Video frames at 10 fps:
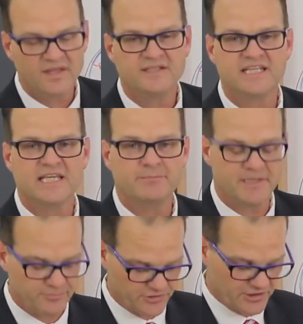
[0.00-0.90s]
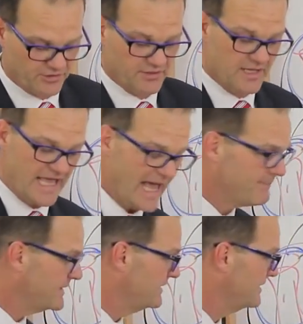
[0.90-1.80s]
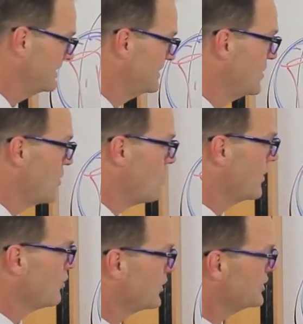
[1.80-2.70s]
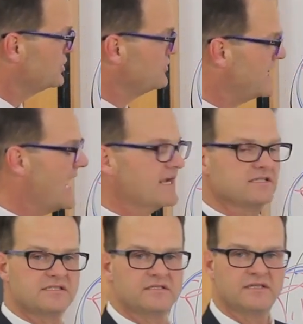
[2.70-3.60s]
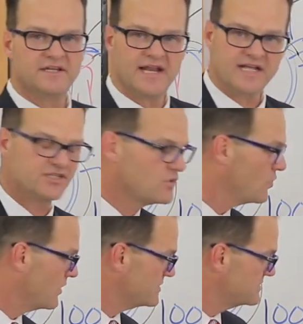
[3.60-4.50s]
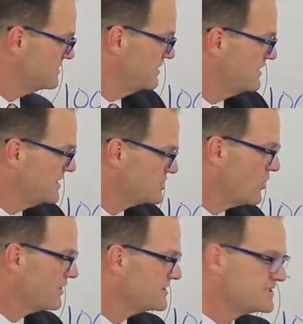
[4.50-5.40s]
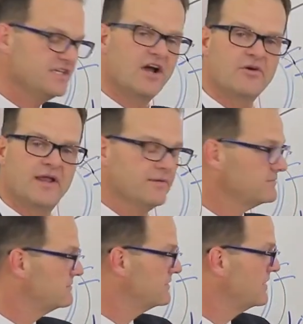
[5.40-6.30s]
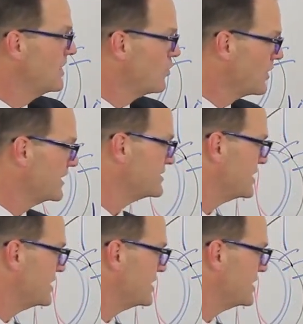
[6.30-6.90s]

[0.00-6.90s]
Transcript: to keep people, happy. What we're going to do next, in the next course, is go to the CRM. We're going to